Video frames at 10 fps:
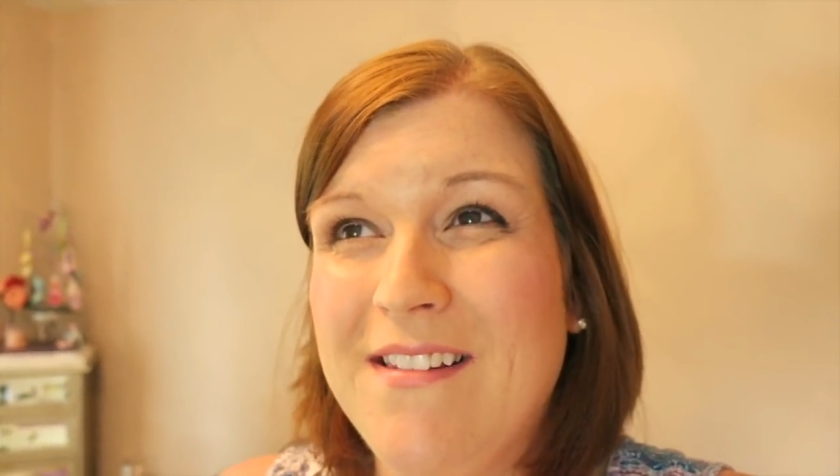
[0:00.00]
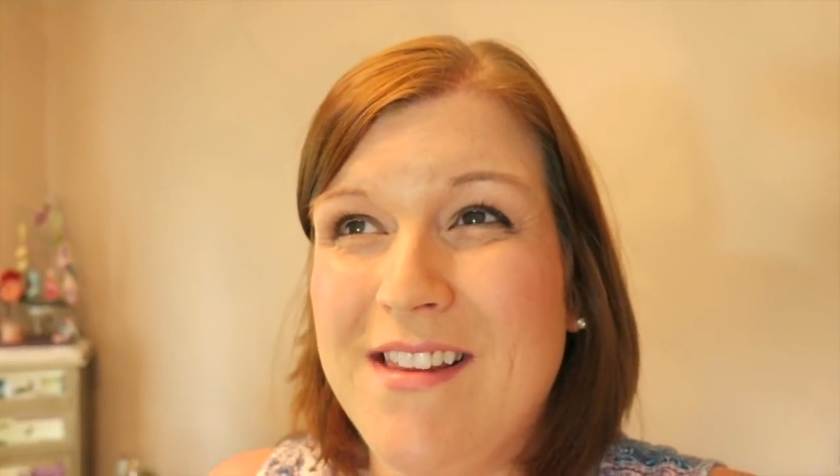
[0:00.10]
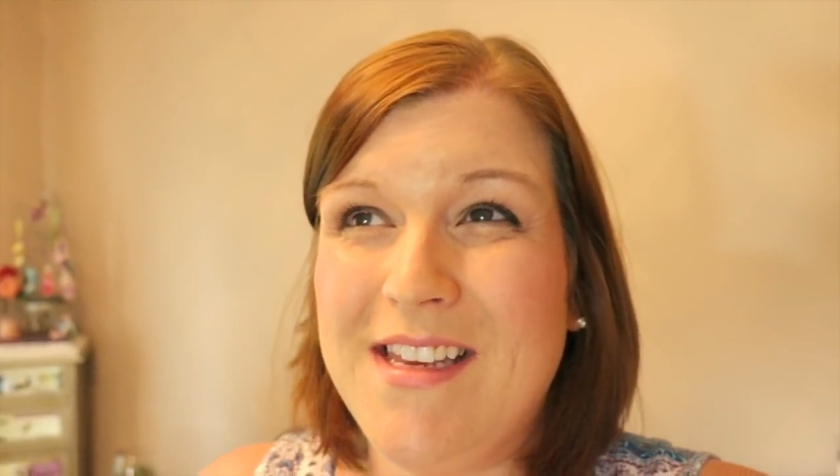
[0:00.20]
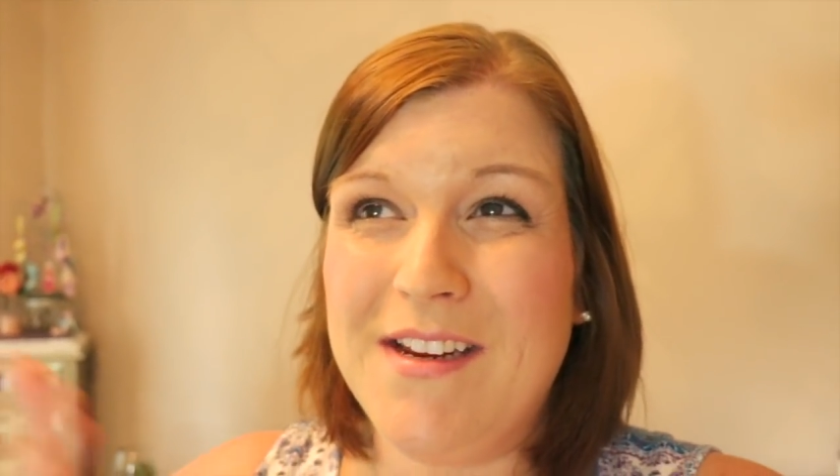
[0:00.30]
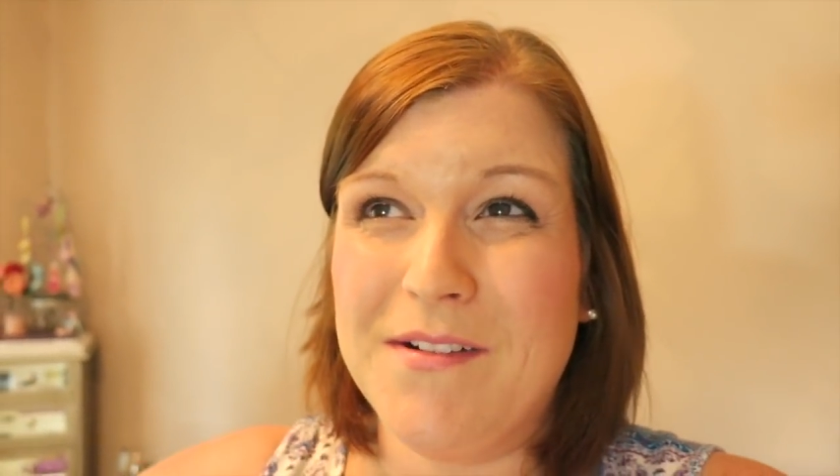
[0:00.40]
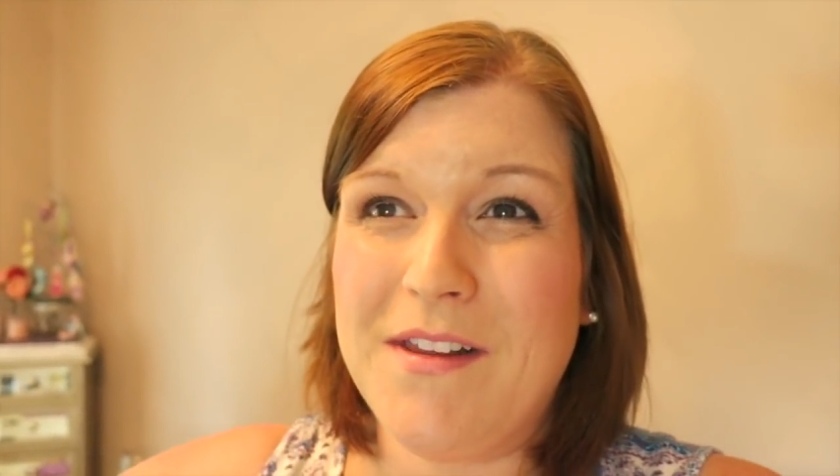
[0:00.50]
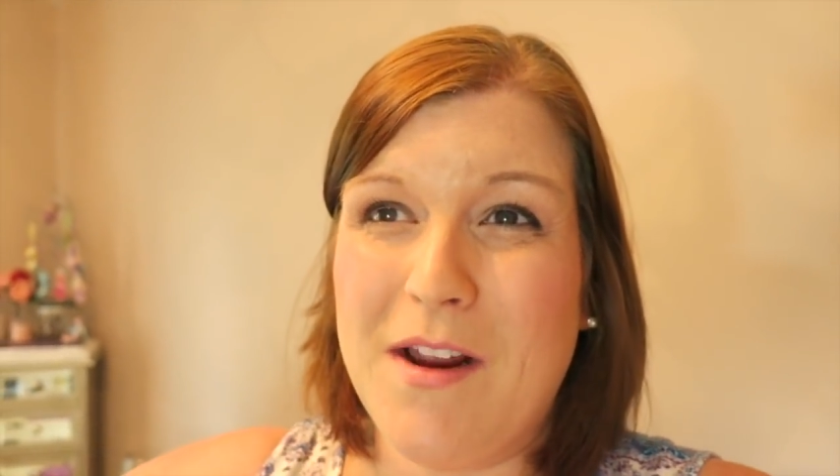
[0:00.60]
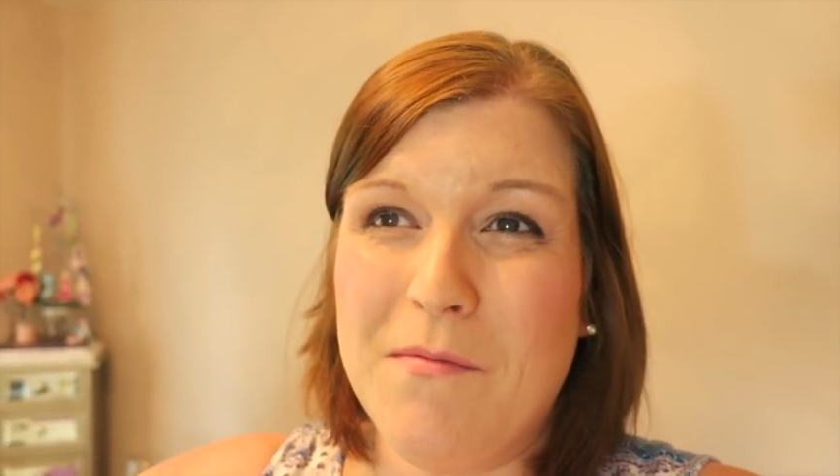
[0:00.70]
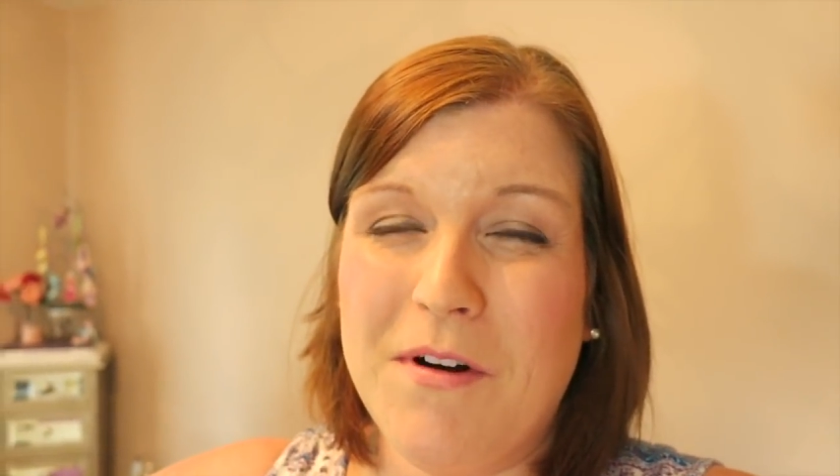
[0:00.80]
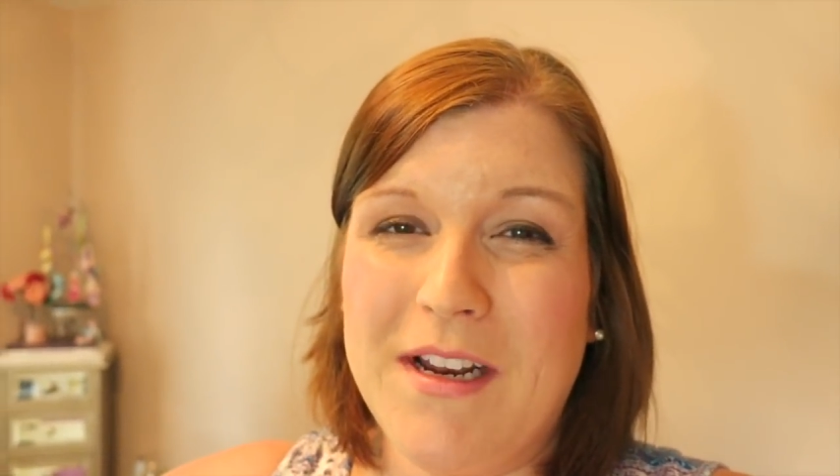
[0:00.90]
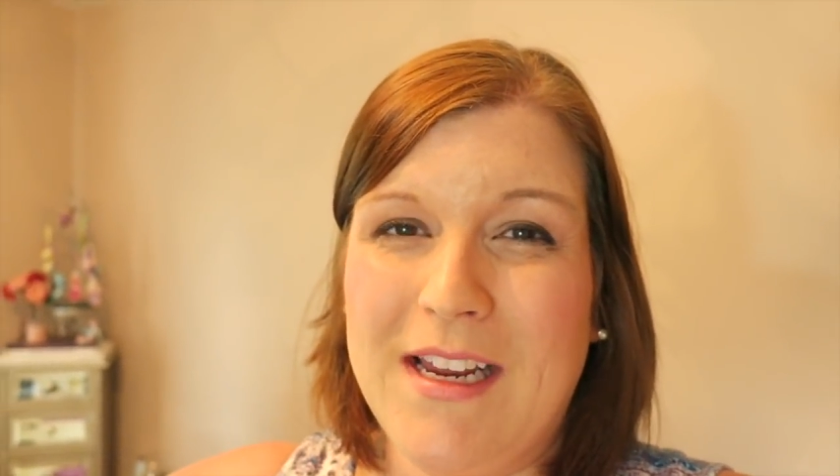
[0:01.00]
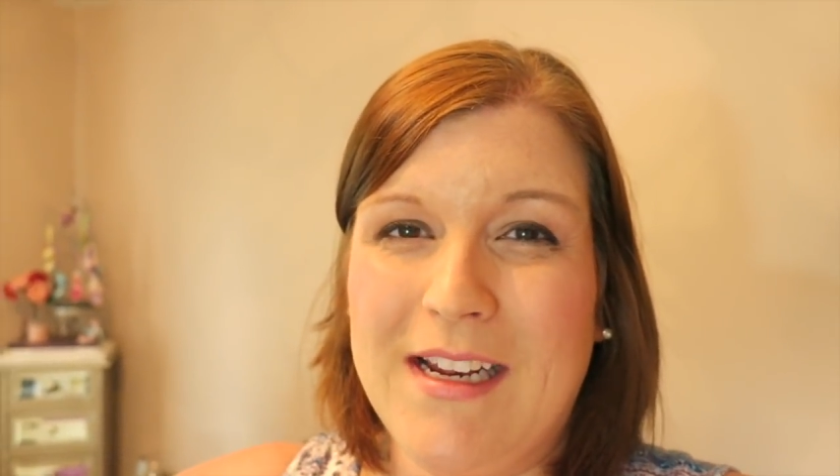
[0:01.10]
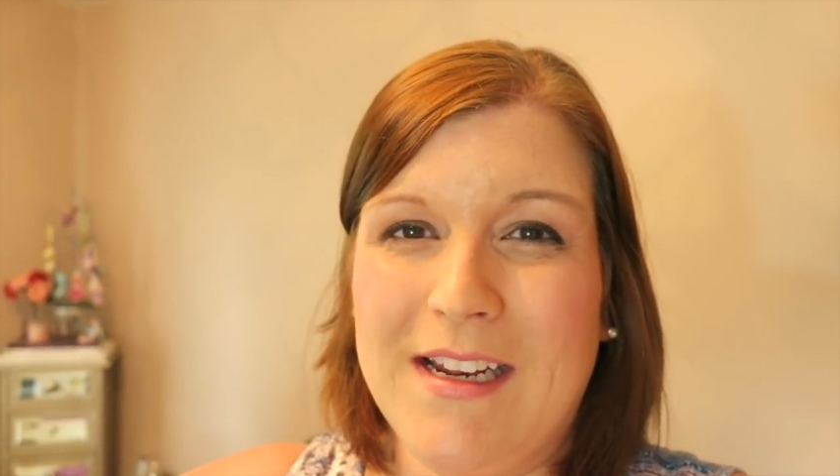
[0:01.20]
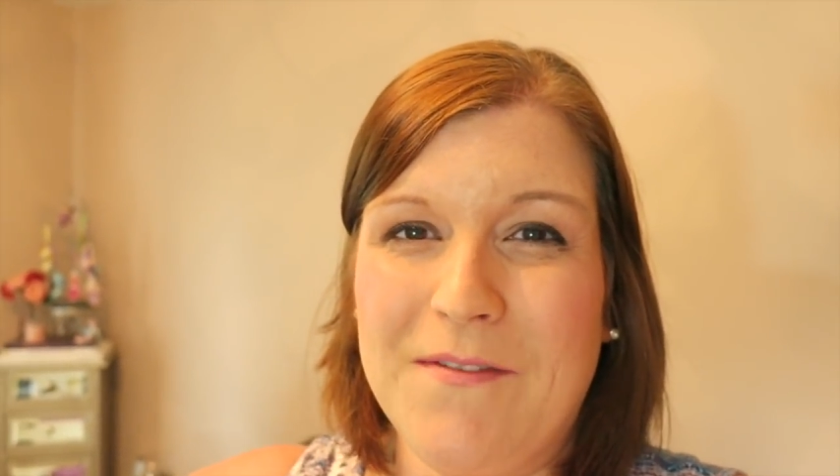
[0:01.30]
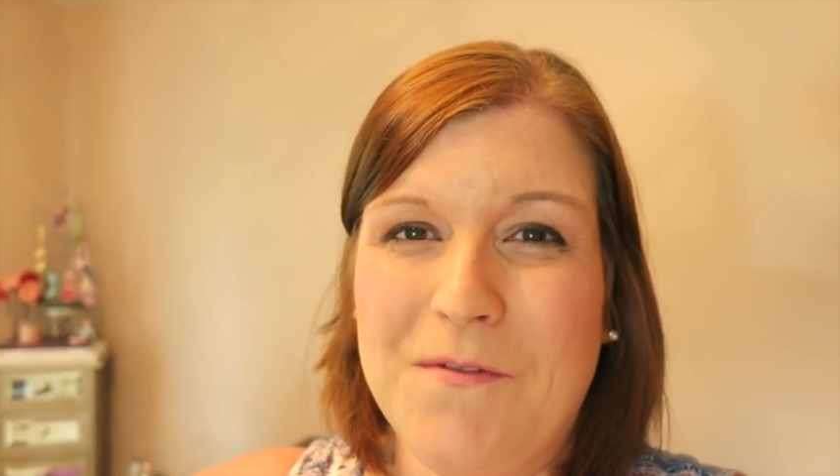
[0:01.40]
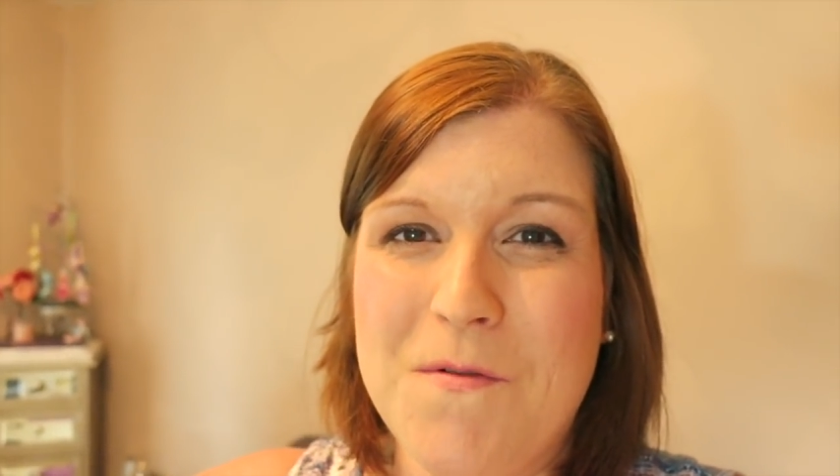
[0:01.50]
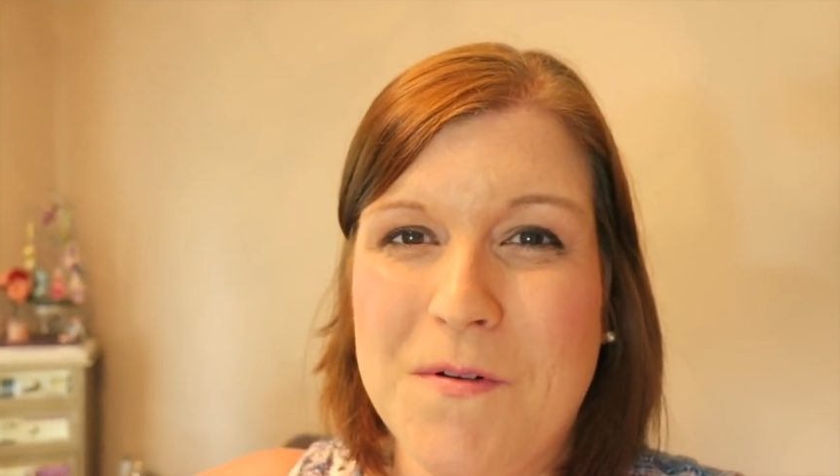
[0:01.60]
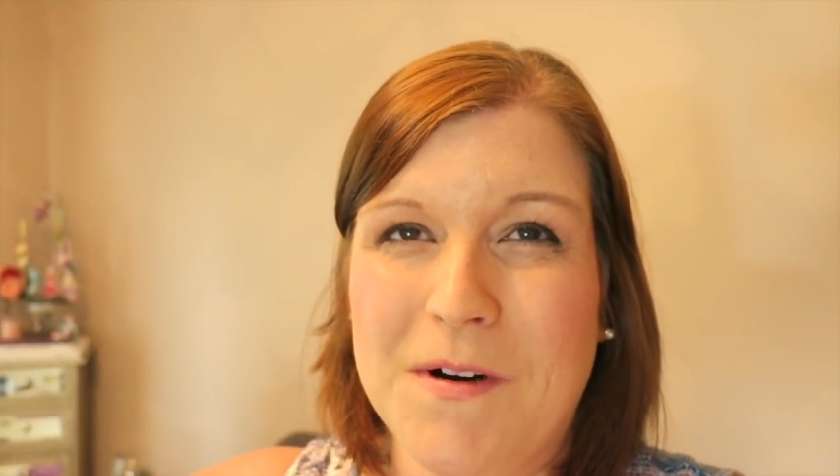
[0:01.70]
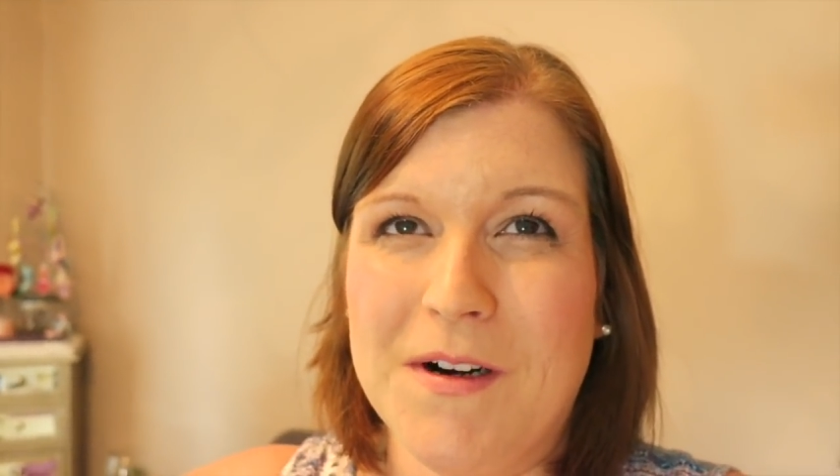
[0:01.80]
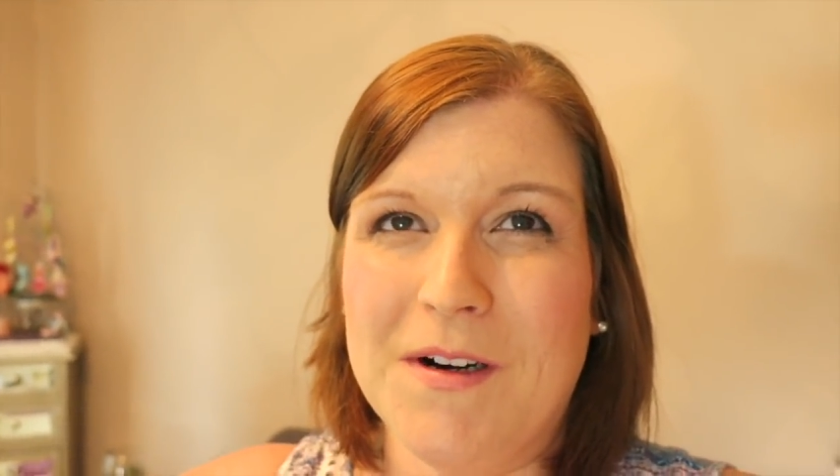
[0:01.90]
the year that I'm wanting
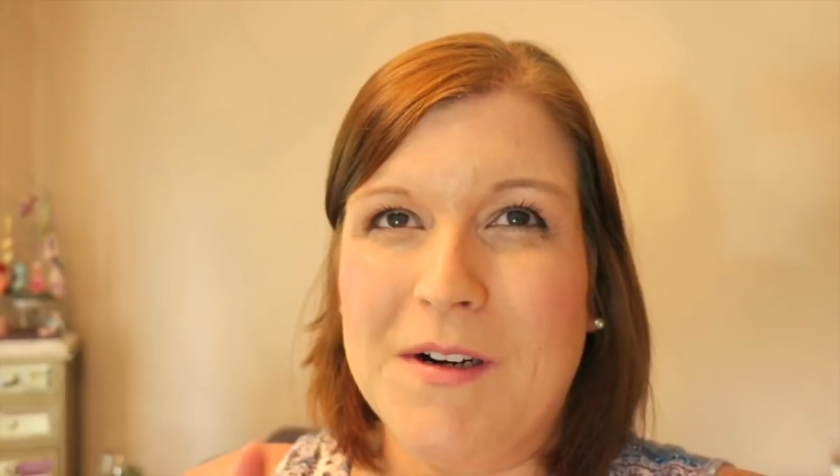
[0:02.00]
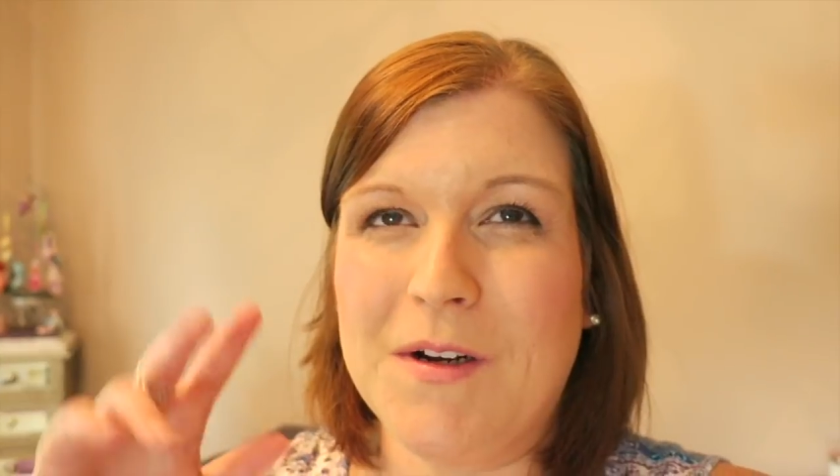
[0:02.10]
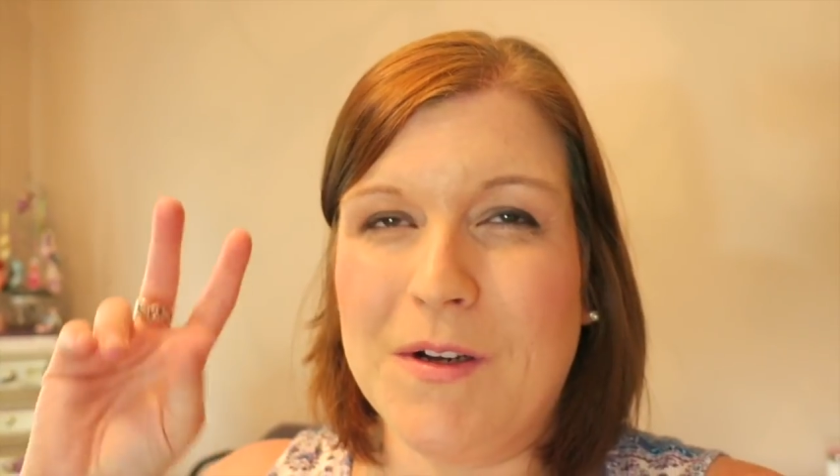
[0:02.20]
for